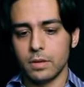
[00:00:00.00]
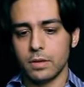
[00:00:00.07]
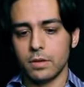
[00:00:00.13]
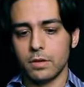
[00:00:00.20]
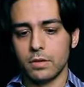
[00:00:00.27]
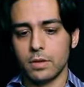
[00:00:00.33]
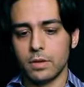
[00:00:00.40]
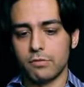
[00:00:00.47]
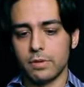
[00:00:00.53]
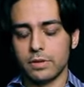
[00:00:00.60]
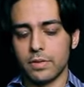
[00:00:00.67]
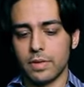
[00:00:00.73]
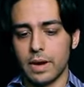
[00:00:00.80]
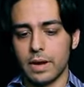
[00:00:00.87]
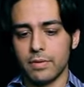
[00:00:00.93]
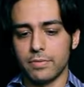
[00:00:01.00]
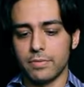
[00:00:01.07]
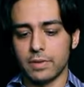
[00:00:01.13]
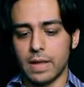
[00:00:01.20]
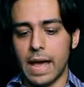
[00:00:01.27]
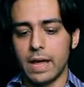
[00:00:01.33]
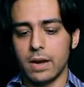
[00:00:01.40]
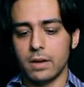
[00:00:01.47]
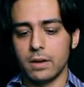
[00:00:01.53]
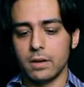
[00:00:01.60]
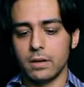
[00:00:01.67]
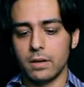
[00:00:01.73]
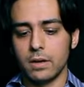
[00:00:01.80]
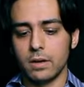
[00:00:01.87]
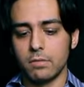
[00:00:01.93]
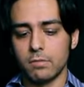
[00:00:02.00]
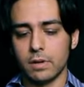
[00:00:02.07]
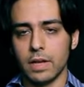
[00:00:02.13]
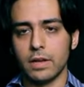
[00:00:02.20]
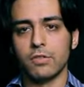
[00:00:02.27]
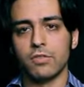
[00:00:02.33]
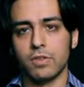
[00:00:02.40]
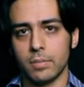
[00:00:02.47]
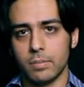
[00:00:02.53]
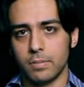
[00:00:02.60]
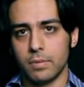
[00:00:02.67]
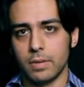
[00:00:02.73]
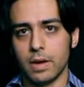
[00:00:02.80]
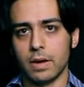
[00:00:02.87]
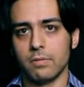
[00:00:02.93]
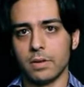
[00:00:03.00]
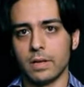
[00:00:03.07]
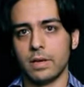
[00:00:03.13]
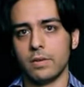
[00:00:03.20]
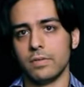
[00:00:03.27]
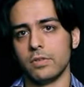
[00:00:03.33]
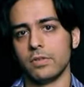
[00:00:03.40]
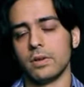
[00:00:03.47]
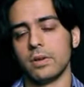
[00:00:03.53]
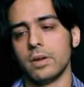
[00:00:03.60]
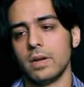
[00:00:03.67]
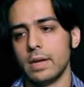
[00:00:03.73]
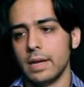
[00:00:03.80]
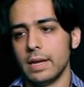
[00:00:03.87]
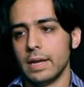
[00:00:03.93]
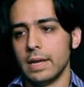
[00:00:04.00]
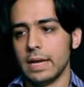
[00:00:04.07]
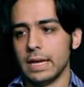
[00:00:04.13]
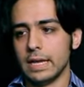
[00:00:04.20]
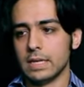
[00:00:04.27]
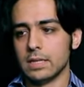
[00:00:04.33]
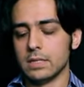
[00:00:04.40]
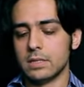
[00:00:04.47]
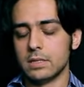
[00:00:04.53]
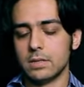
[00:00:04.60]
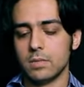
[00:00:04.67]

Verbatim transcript: the, the trick to the kind of flat relationship that I really envision is